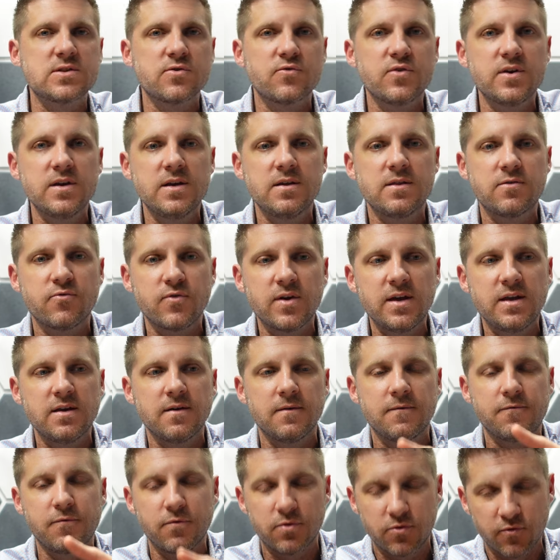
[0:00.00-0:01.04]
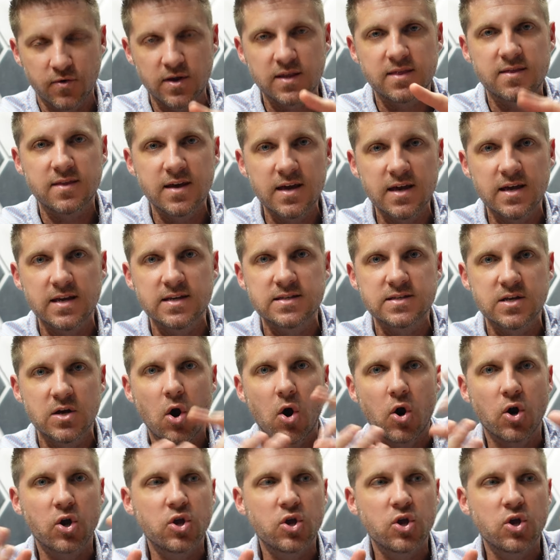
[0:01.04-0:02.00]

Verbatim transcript: three three three things are